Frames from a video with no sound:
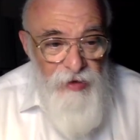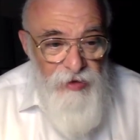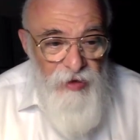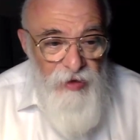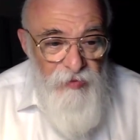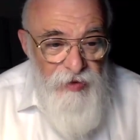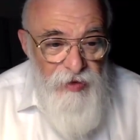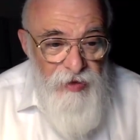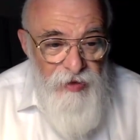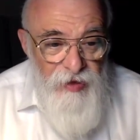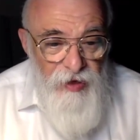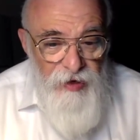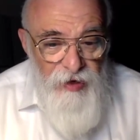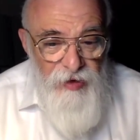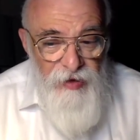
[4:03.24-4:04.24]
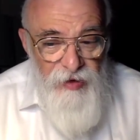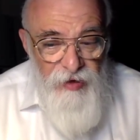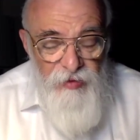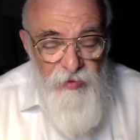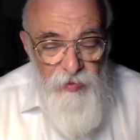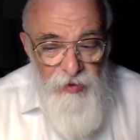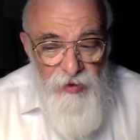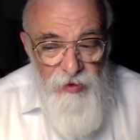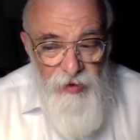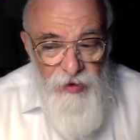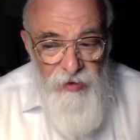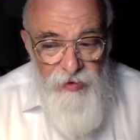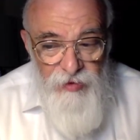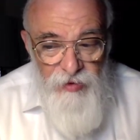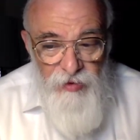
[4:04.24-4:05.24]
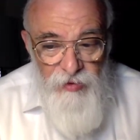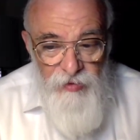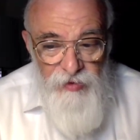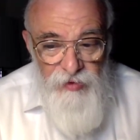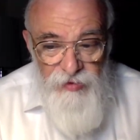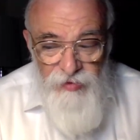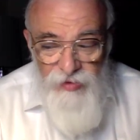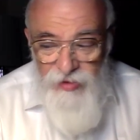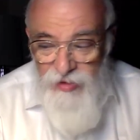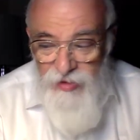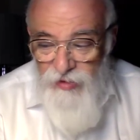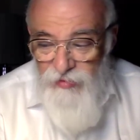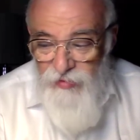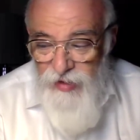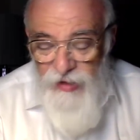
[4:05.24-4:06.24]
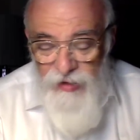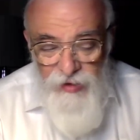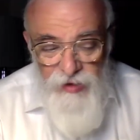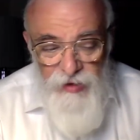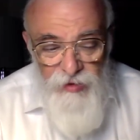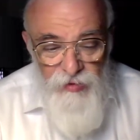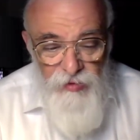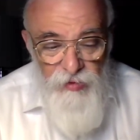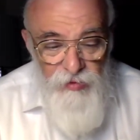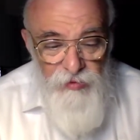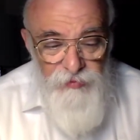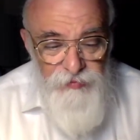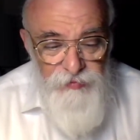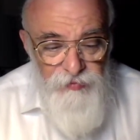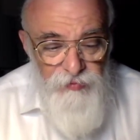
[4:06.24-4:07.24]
Hashem's desire that it be. It has no intrinsic reality at all.